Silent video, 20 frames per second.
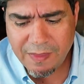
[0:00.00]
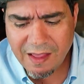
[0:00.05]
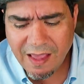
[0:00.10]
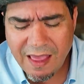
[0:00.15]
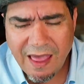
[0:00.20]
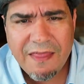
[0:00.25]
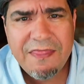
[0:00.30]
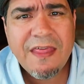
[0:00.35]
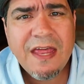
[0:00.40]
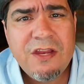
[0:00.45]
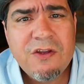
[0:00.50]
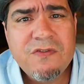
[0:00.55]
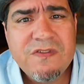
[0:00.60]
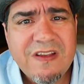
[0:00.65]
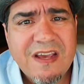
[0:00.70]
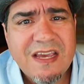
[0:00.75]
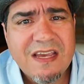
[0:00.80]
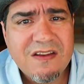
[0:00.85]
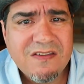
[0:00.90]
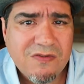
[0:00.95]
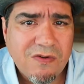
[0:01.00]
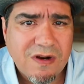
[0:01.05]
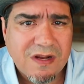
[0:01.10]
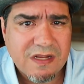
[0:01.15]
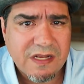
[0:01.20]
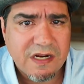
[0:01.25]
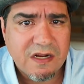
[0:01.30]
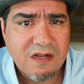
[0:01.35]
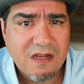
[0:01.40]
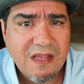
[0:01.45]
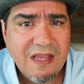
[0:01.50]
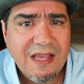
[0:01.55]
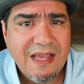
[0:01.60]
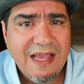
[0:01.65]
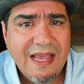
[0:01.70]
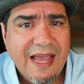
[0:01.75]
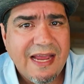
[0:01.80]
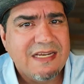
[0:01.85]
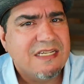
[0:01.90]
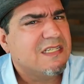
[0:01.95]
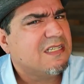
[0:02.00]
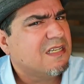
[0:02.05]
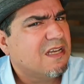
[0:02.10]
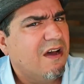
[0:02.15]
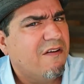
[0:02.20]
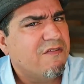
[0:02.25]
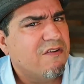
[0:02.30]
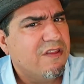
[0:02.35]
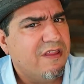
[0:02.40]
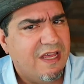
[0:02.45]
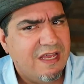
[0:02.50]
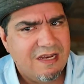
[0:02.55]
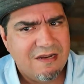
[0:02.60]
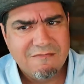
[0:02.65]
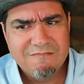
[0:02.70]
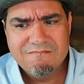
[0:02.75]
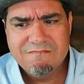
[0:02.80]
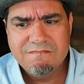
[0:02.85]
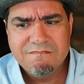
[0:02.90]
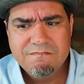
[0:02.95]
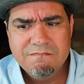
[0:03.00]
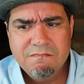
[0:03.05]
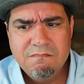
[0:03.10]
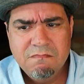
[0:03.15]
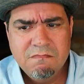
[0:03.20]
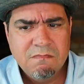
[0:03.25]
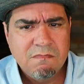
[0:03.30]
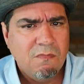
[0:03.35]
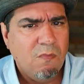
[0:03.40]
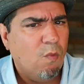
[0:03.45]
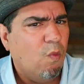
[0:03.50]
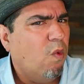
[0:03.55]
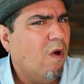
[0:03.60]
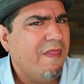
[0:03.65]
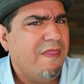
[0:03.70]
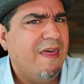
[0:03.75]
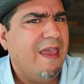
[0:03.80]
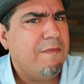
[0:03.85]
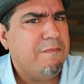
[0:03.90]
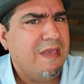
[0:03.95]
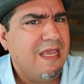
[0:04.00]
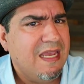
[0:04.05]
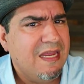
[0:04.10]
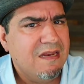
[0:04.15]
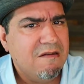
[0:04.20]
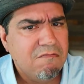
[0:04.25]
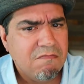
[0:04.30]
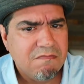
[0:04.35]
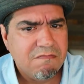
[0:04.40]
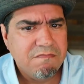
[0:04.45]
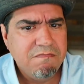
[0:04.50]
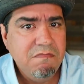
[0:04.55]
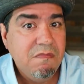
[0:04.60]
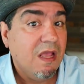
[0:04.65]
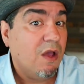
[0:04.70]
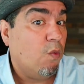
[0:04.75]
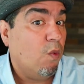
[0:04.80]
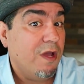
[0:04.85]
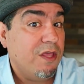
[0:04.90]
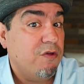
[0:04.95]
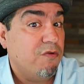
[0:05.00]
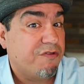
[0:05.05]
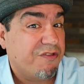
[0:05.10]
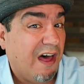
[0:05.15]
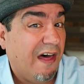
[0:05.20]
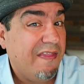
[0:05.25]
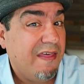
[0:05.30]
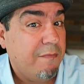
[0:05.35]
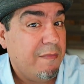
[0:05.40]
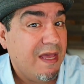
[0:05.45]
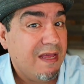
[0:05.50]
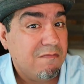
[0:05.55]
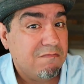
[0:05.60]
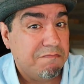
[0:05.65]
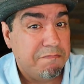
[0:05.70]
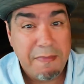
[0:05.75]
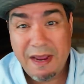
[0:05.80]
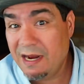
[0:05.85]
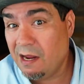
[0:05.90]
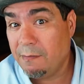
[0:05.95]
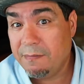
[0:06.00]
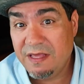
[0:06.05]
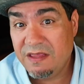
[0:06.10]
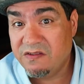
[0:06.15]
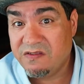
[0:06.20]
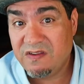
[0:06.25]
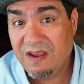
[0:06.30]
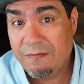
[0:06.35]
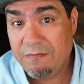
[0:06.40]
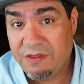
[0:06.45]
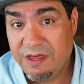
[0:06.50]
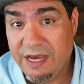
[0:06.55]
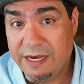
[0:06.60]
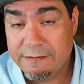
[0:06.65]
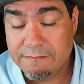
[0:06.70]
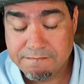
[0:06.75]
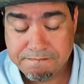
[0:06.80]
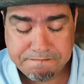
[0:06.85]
And then you dig into it a little and discover that what they mean and what you thought they meant may not be the same thing.